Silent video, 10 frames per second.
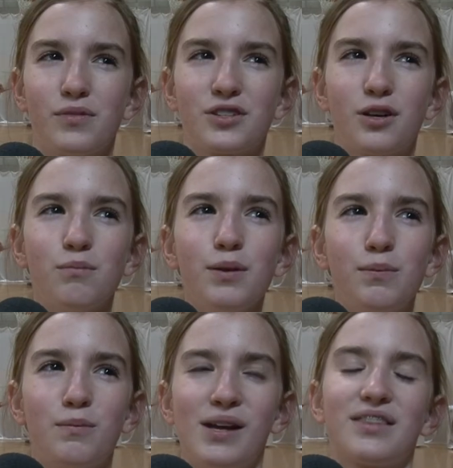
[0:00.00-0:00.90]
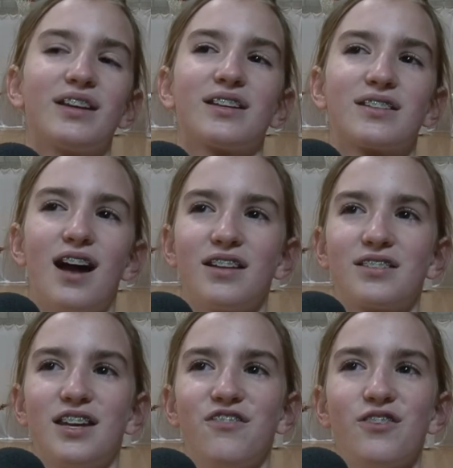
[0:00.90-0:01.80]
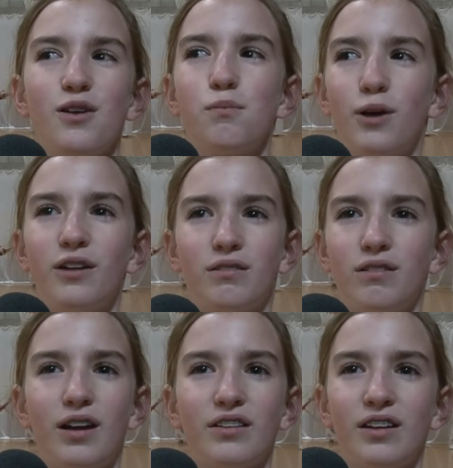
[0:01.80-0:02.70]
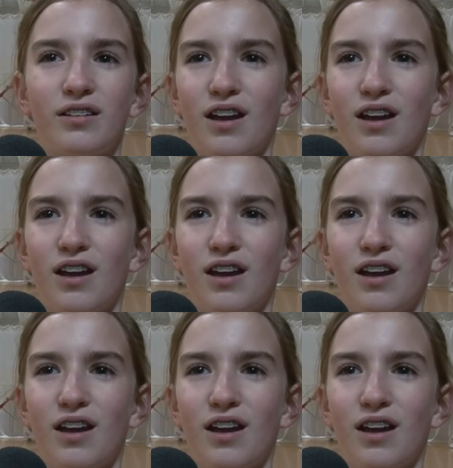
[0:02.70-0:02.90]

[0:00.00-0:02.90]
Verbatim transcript: Some people might think it's not safe, but I think